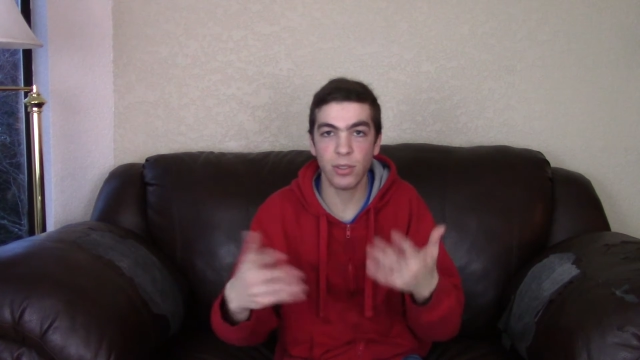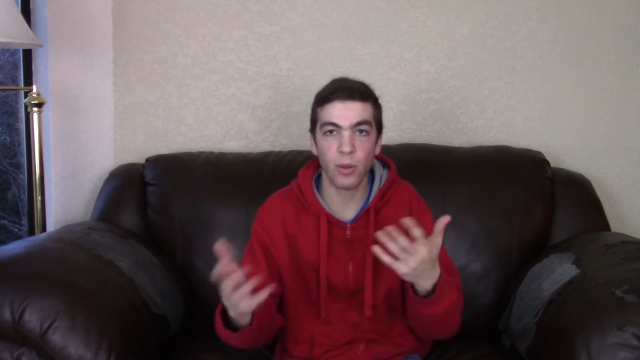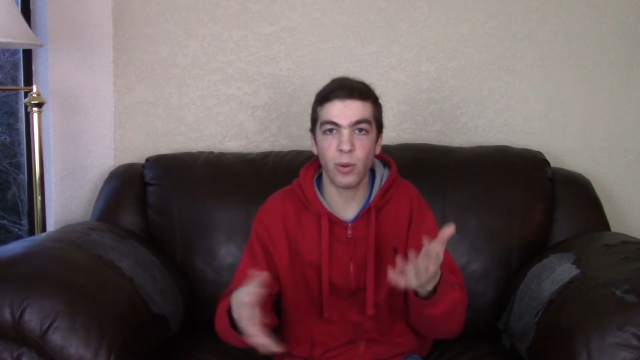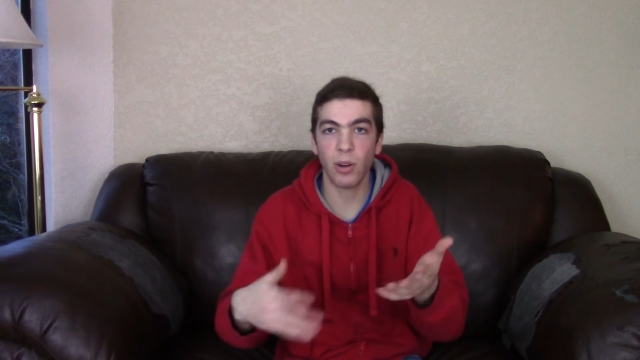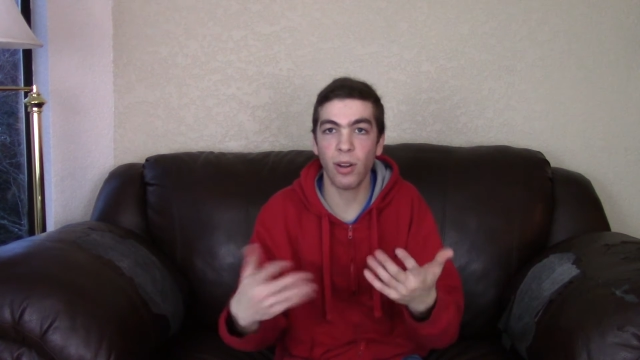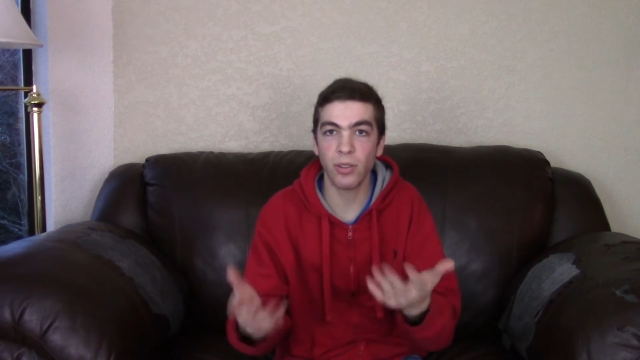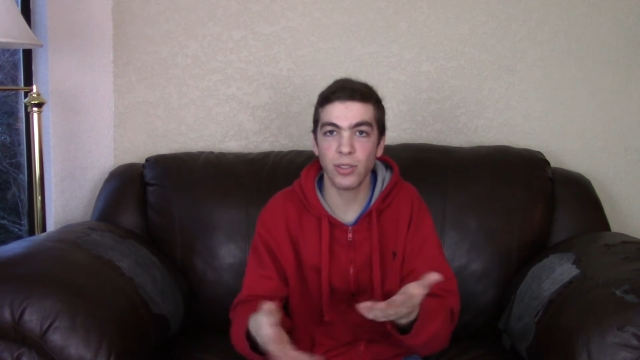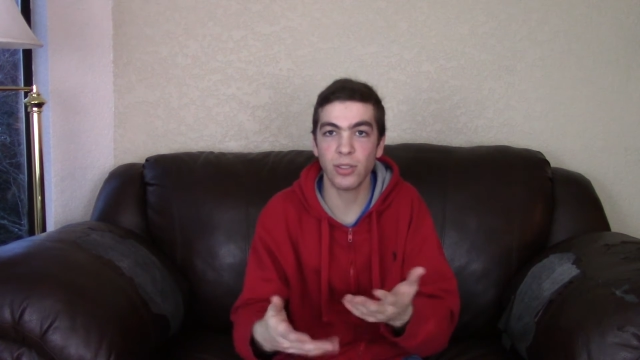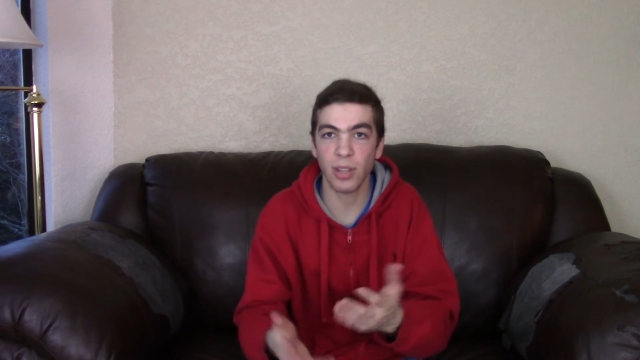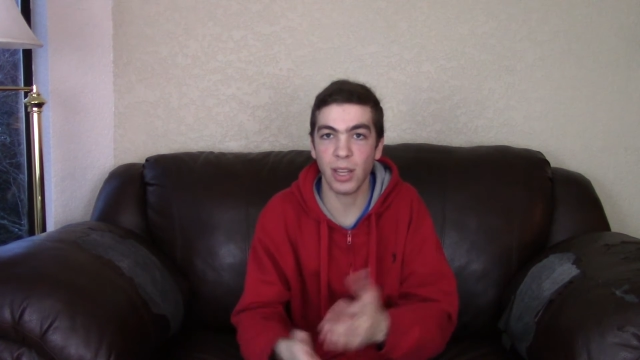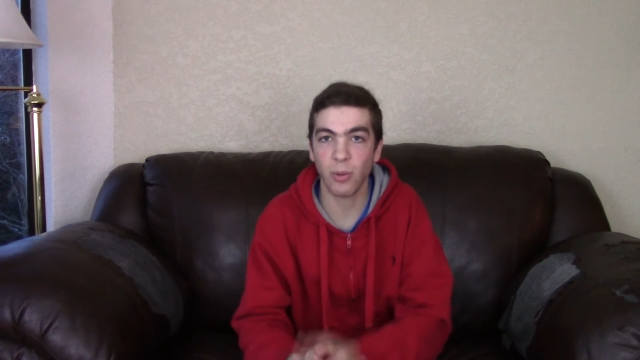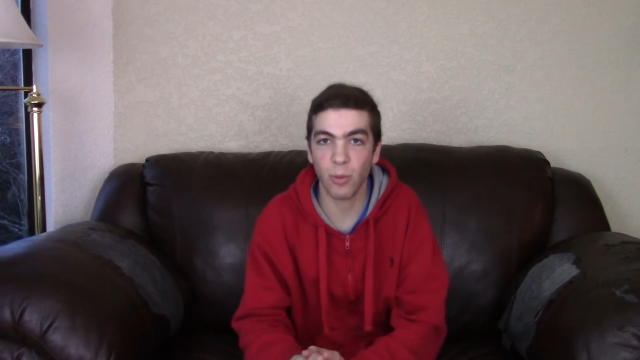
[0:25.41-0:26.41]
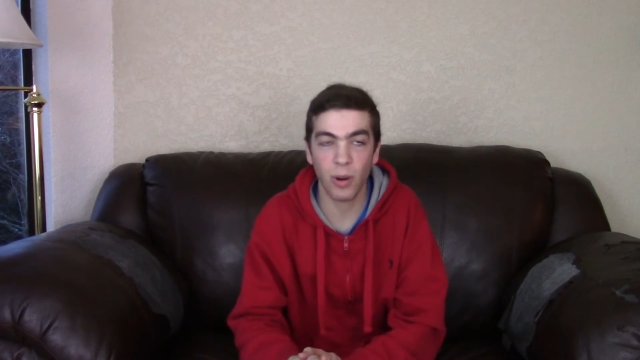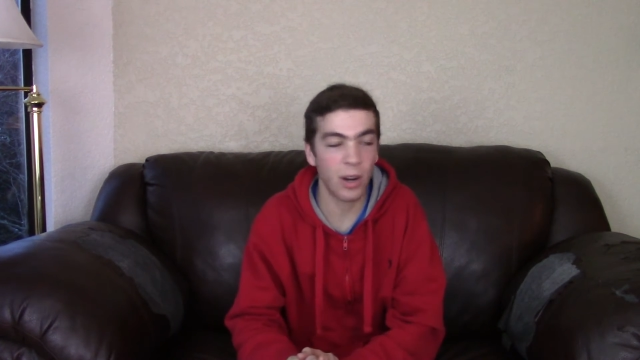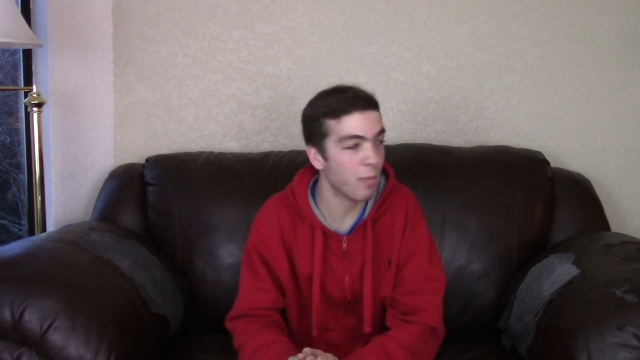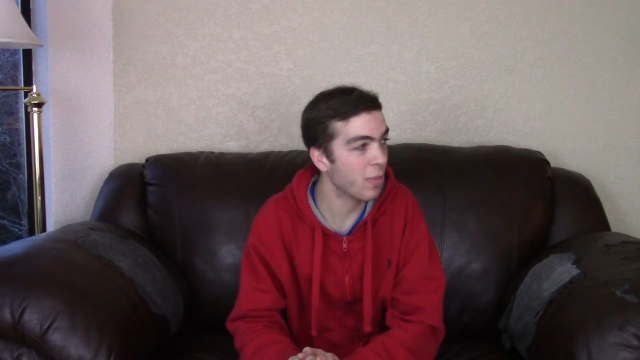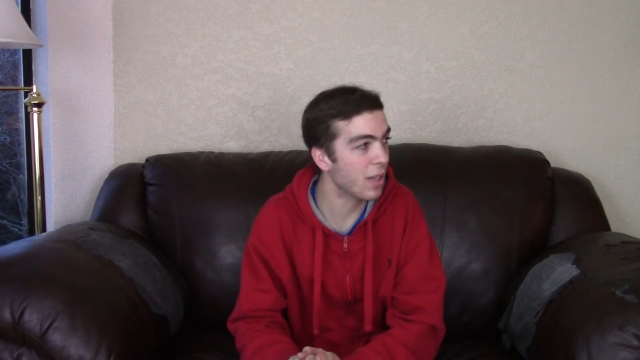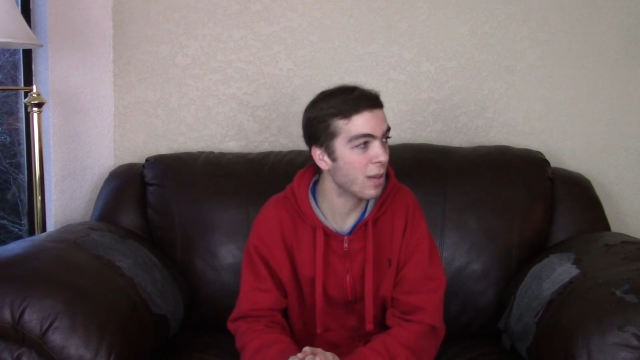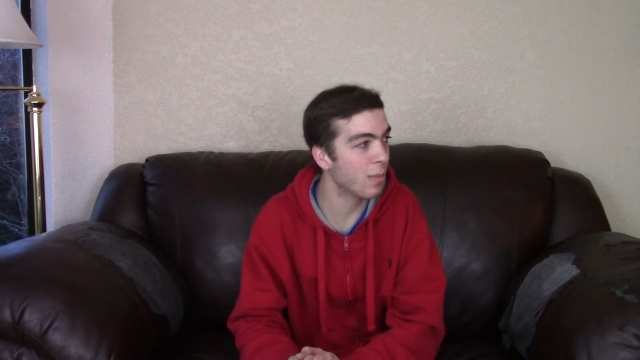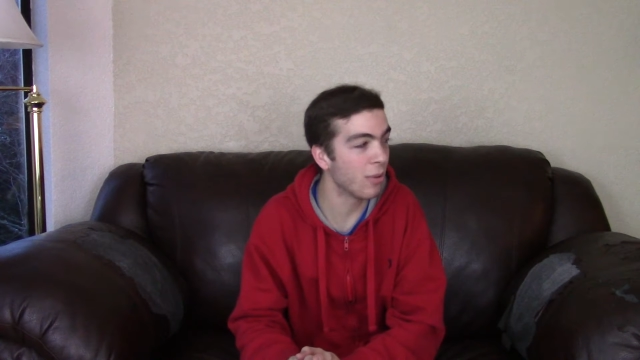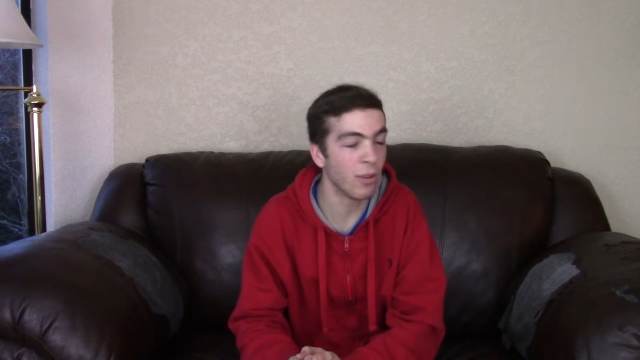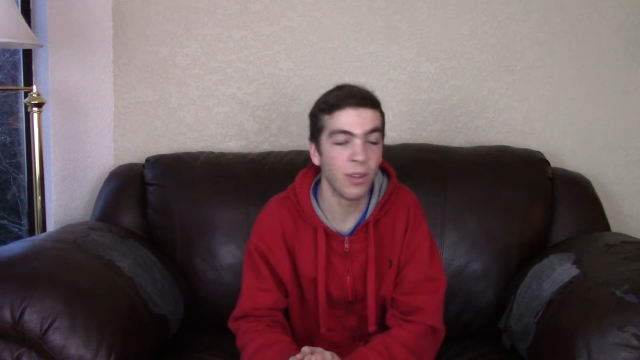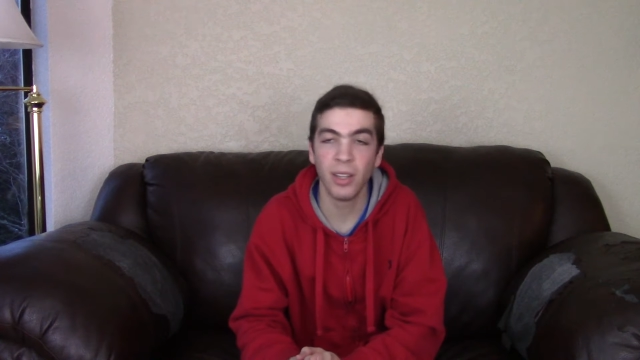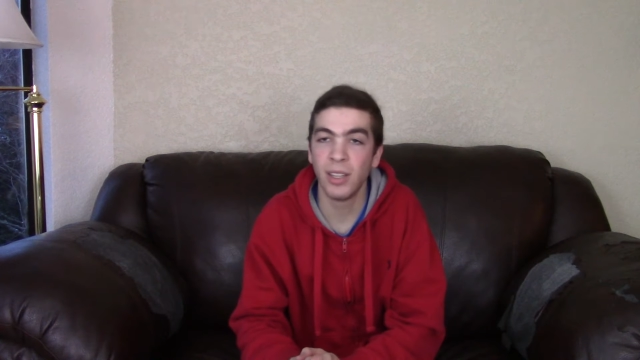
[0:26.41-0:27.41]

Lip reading: so we're all just like rare people.